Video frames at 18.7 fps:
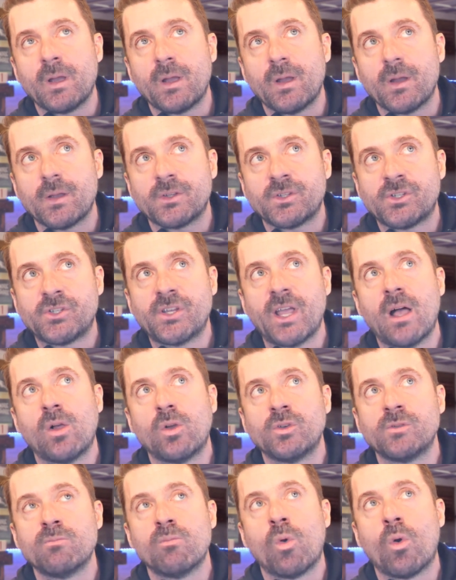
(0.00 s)

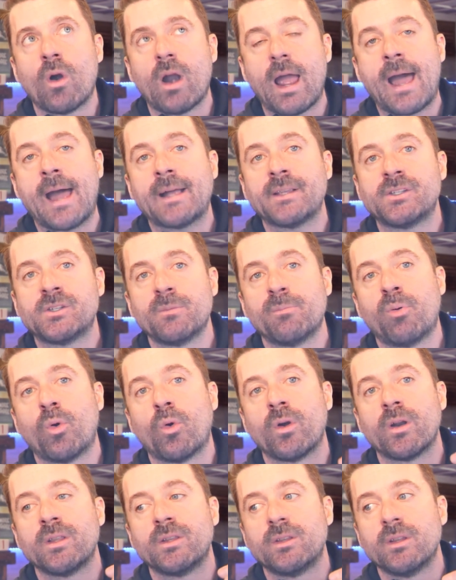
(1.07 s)
sells more
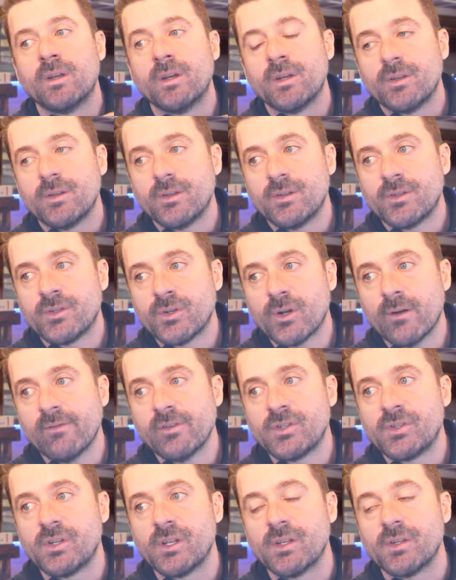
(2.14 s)
ad-supported
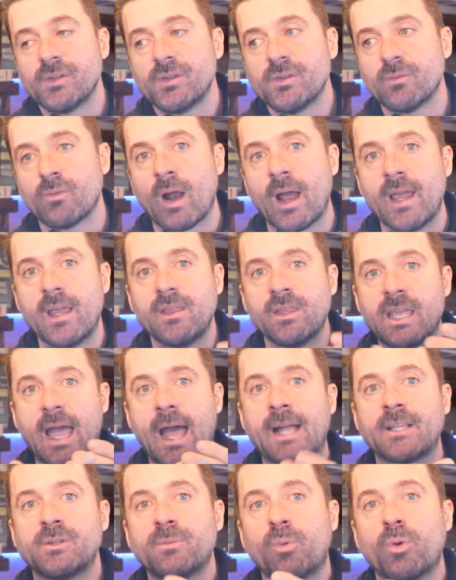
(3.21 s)
services, right, the
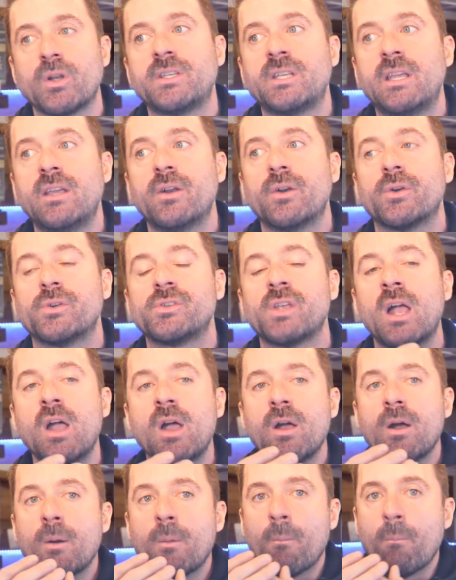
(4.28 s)
ad-supported tiers,
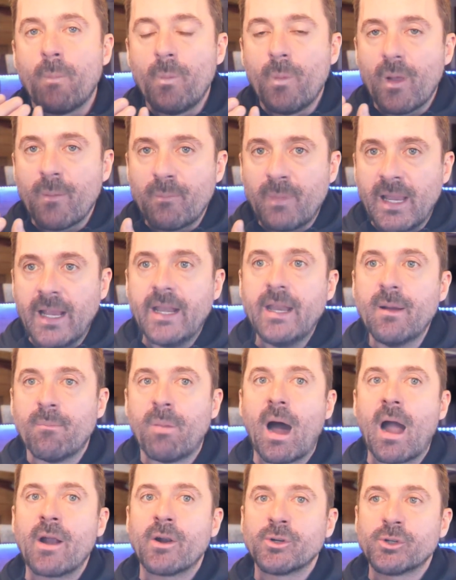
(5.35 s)
media
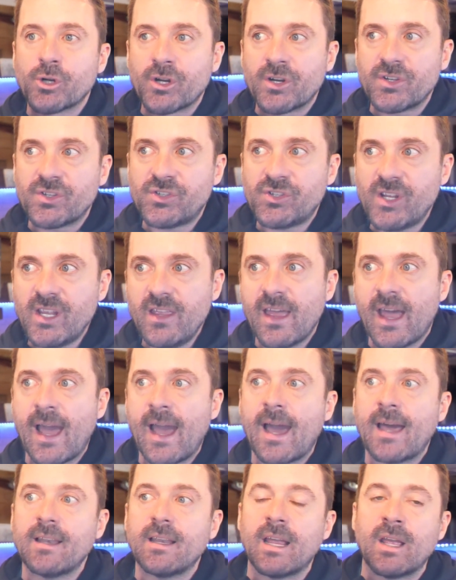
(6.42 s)
buyers are going to see
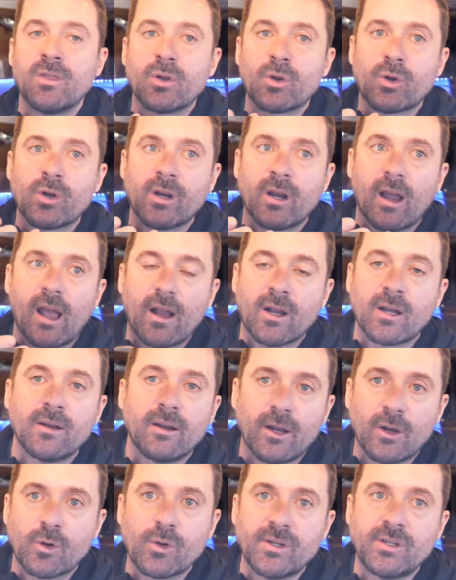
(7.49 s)
that and they're going to
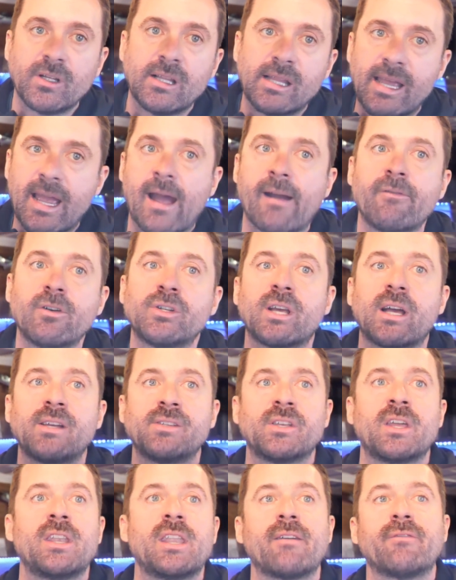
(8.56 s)
increasingly advertise
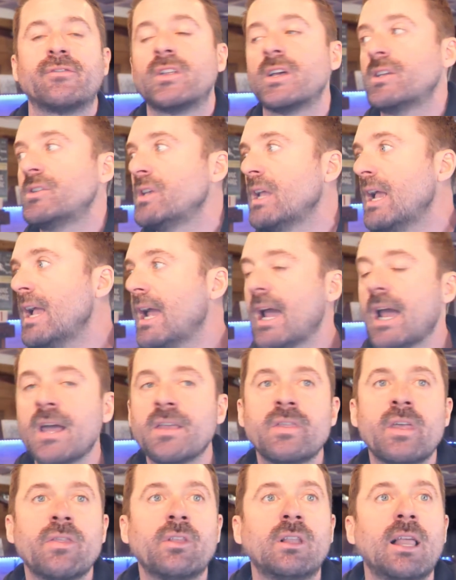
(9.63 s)
on Netflix. And
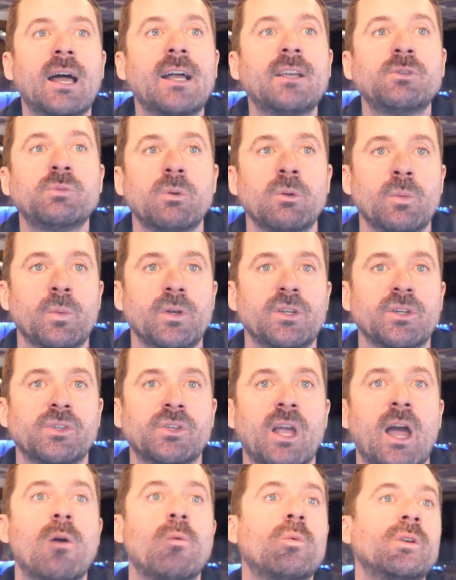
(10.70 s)
then the last one we just
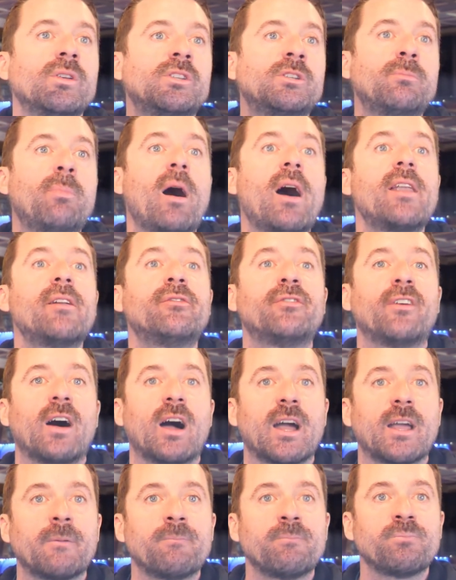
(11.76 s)
got was Spotify.